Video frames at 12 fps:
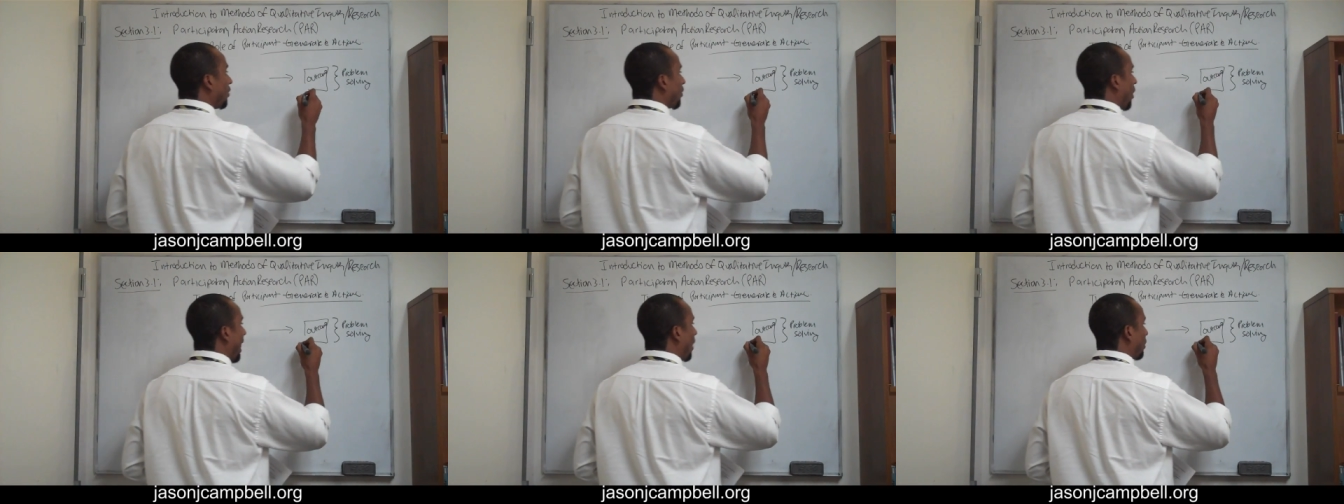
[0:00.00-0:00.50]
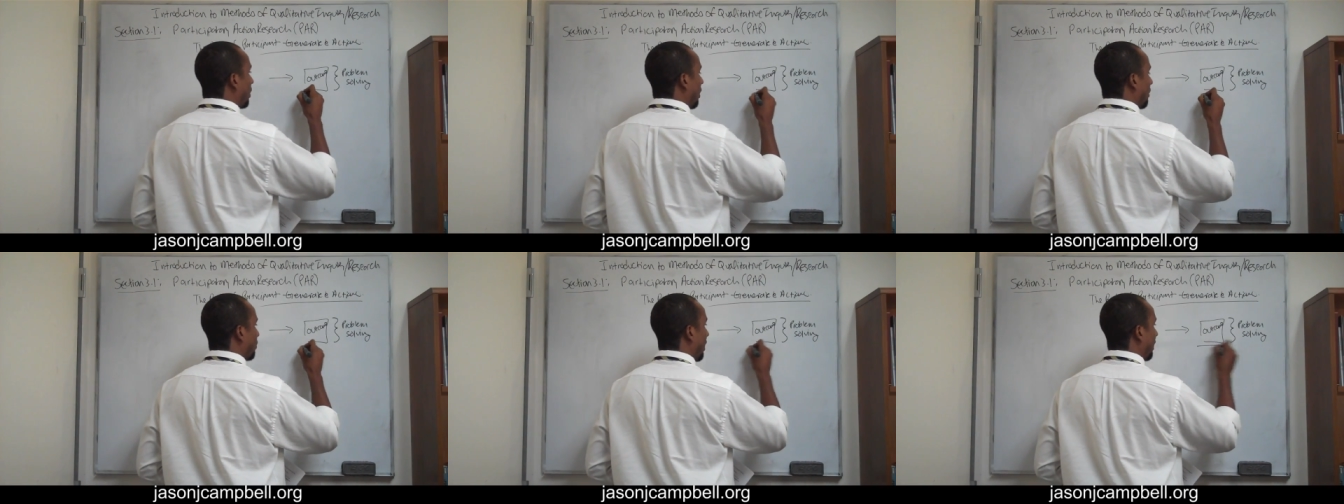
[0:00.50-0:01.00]
of our
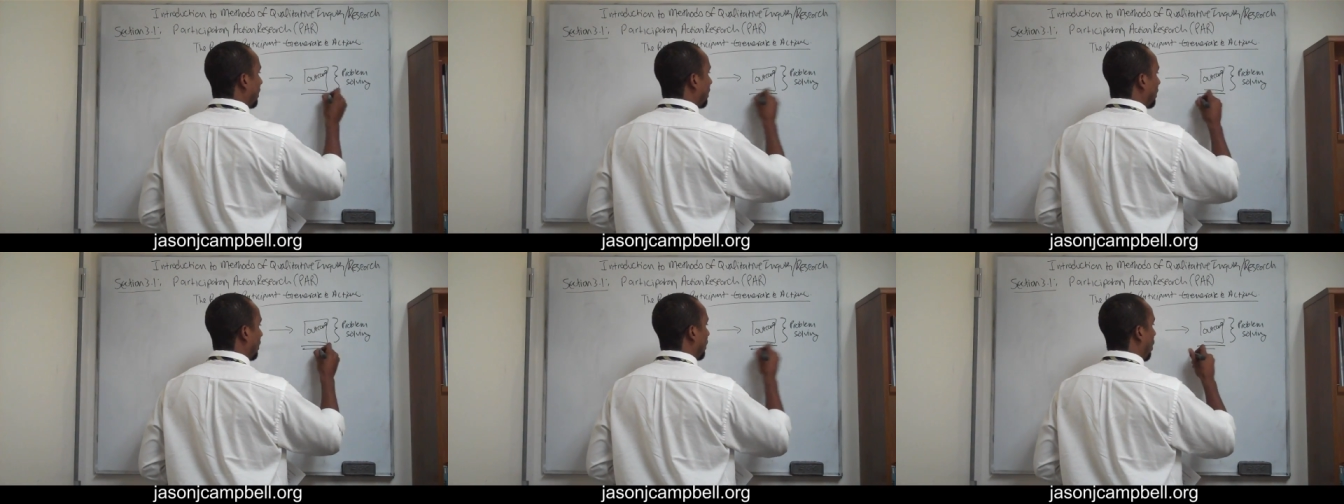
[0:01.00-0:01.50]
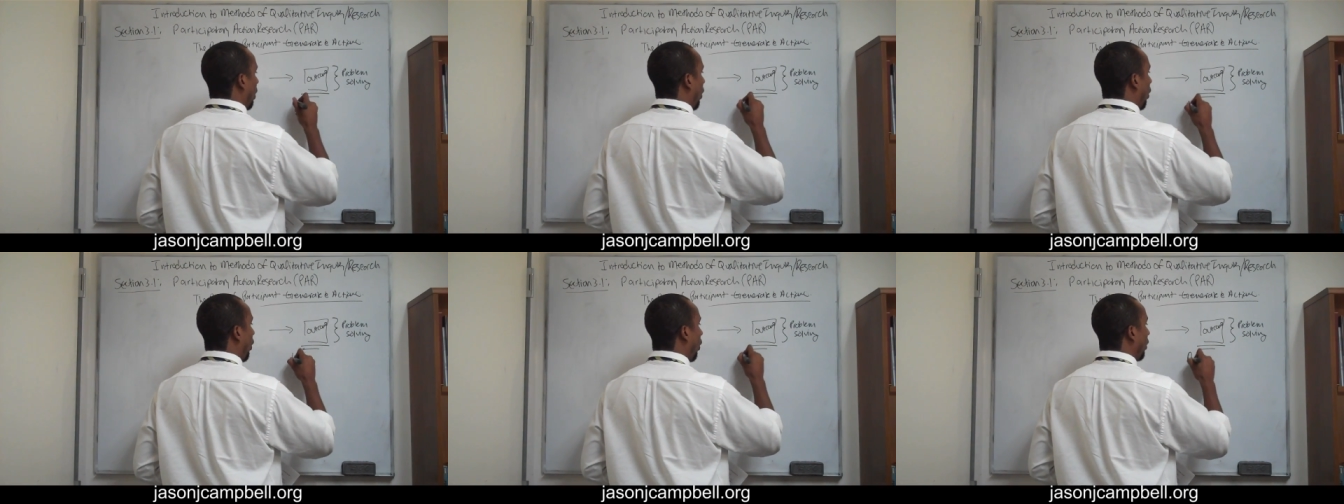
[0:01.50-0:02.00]
outcomes, right?
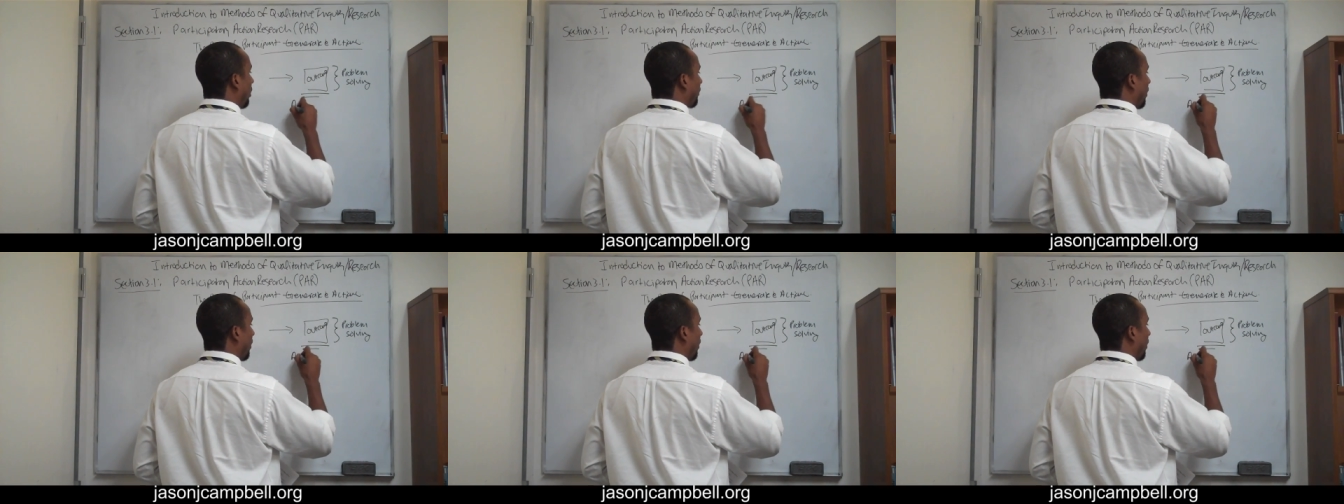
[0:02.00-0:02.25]
All of